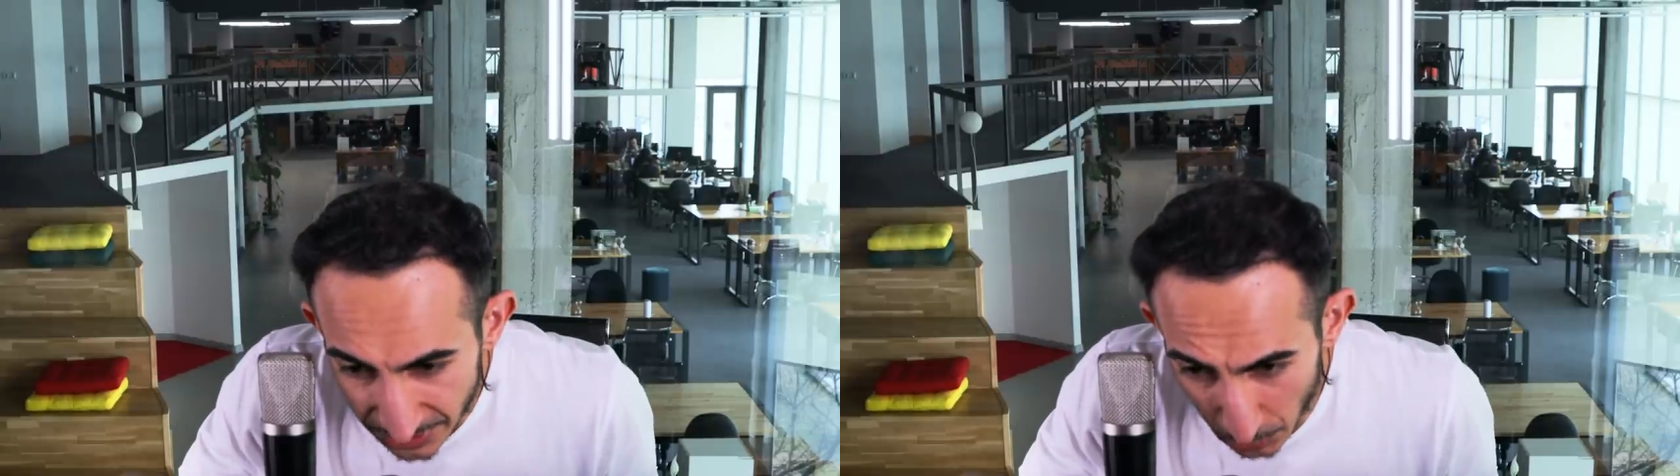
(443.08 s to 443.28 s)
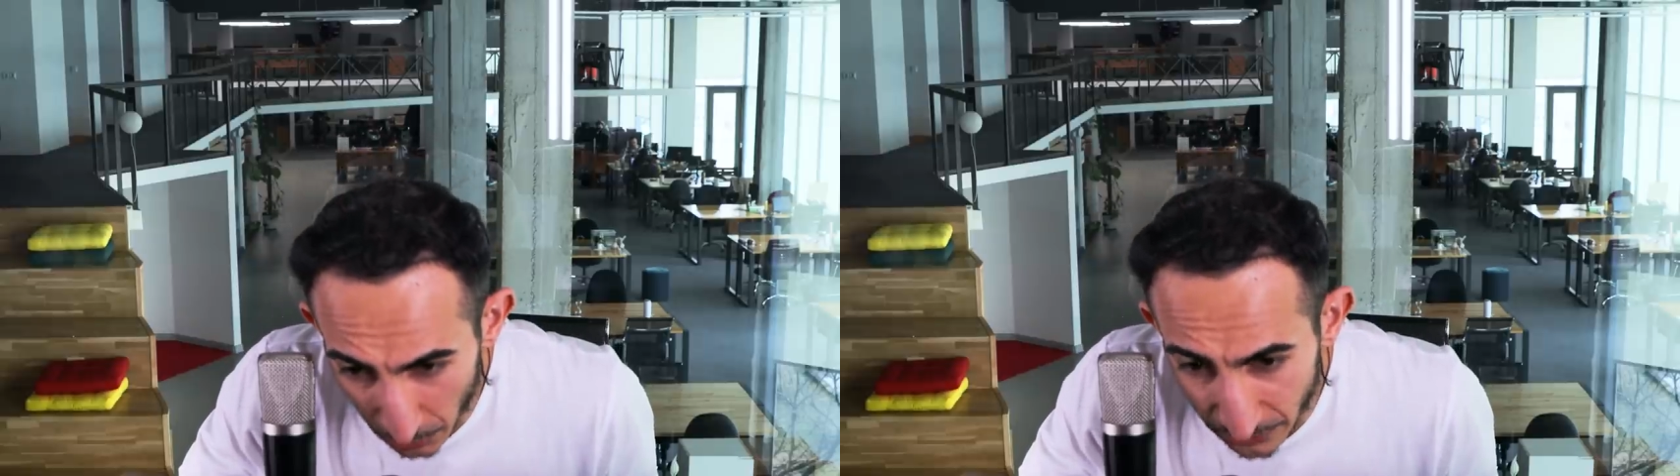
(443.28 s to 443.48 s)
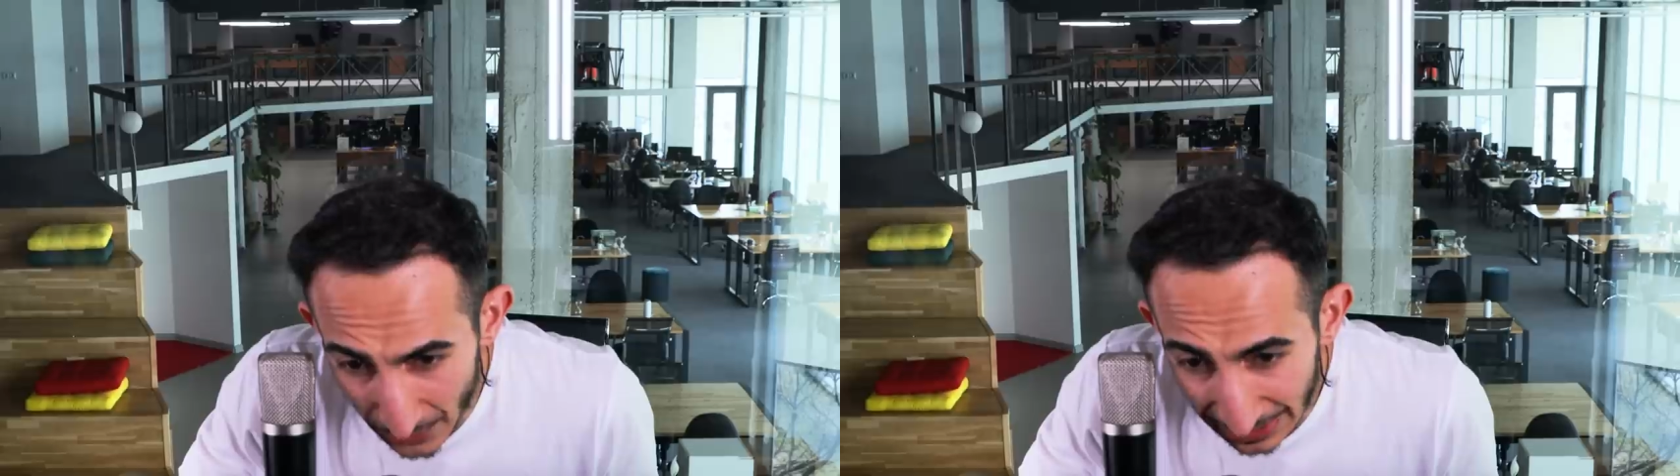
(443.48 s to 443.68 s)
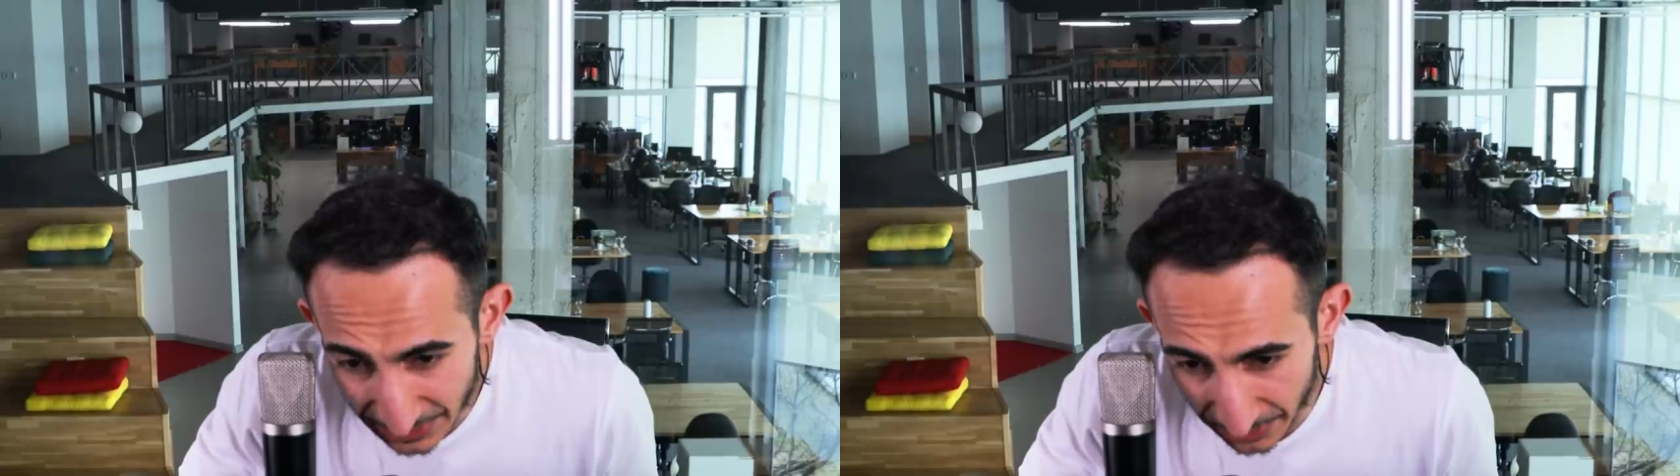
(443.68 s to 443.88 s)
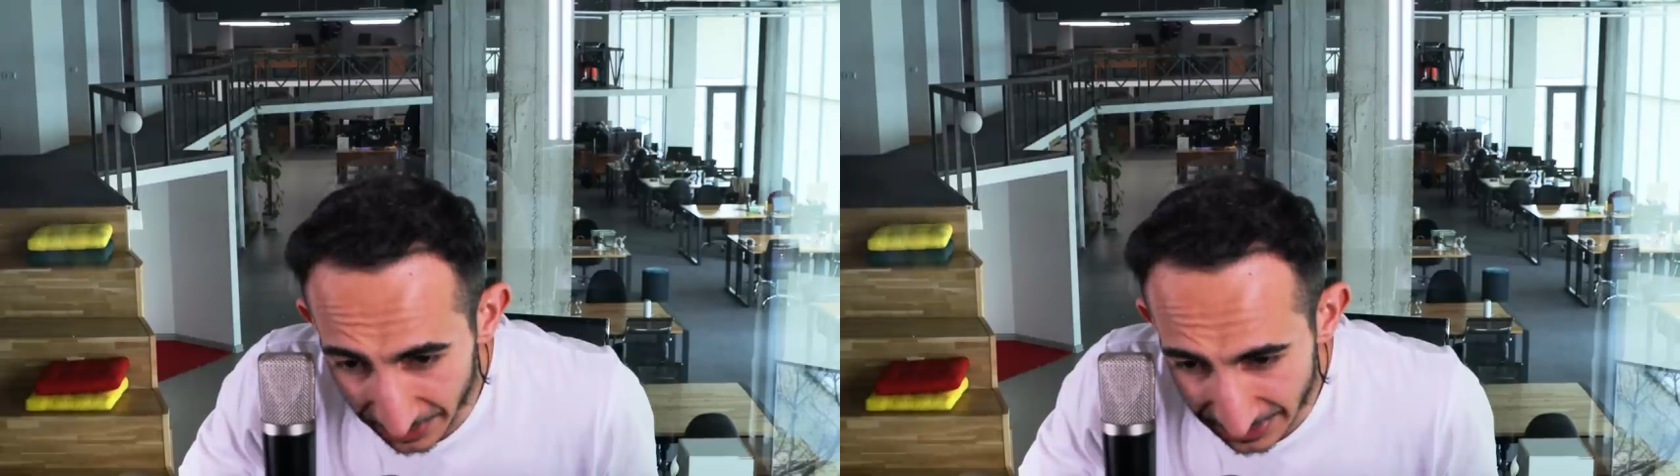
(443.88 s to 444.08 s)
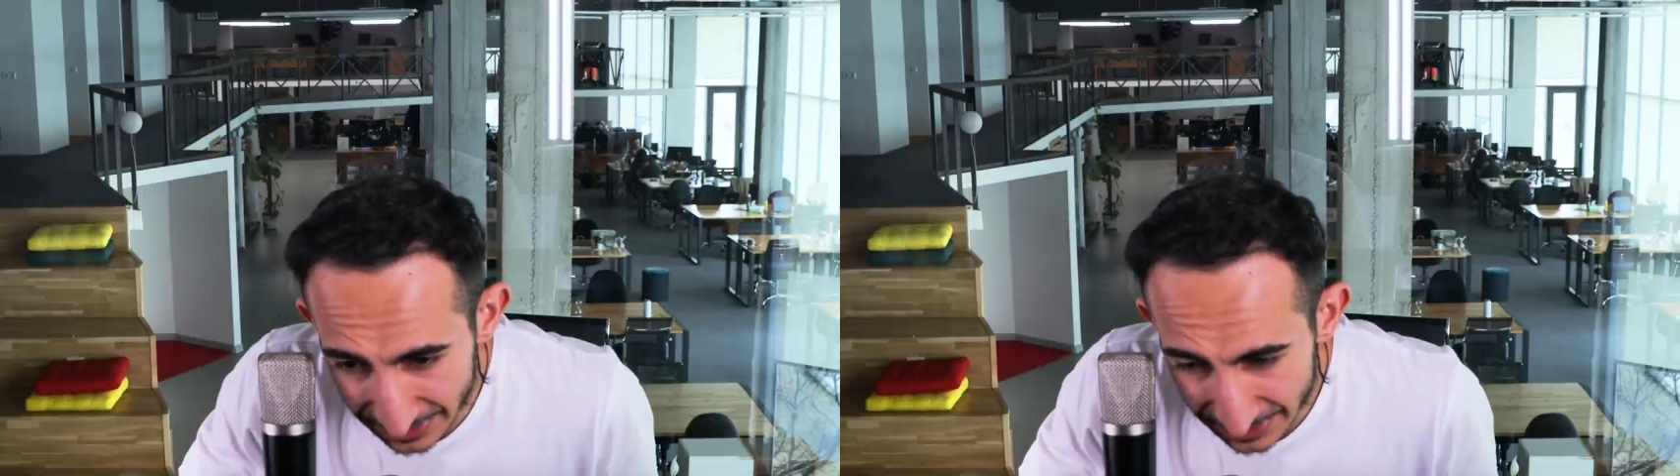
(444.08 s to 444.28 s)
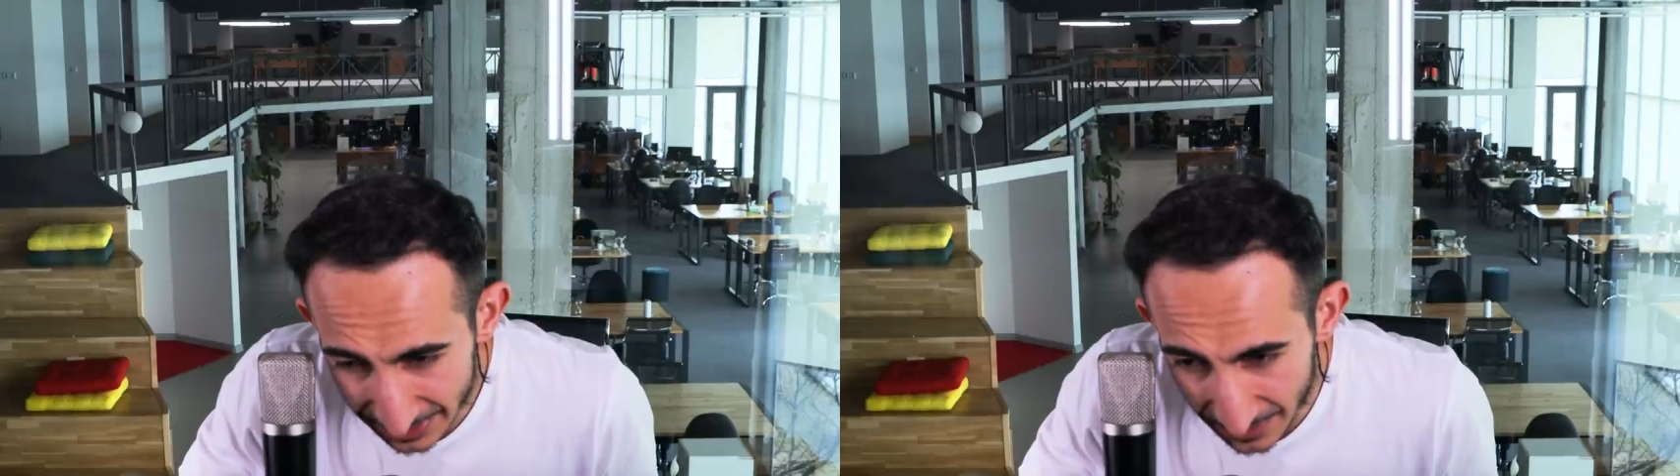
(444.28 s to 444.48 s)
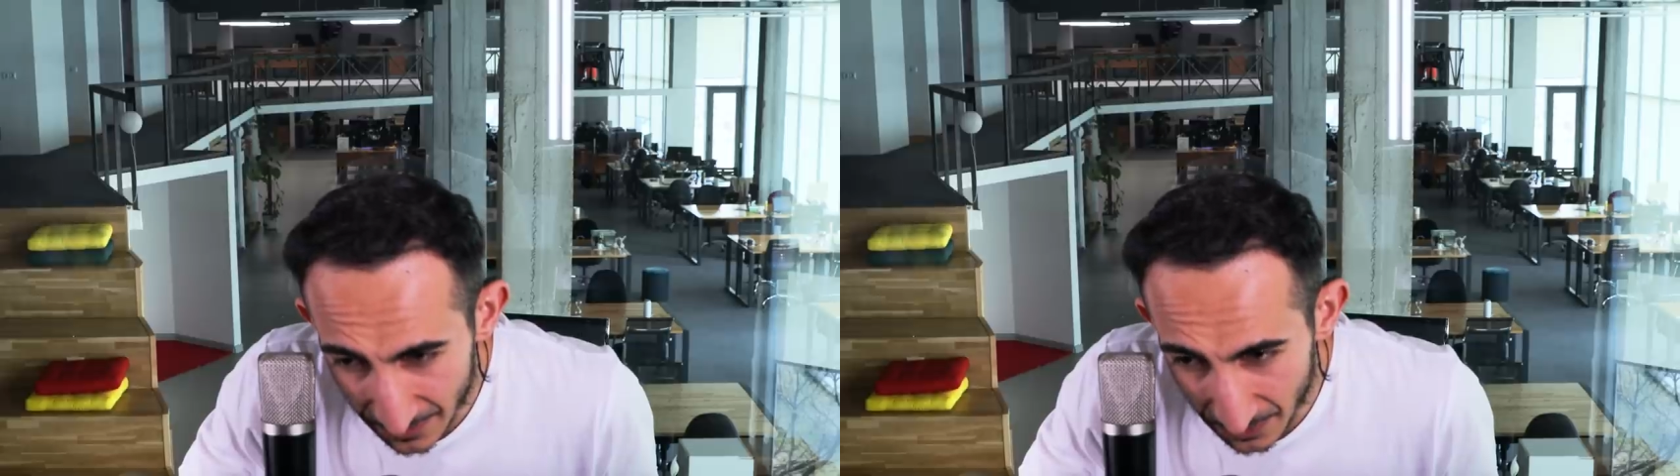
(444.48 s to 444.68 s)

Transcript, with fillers: So if you answer this,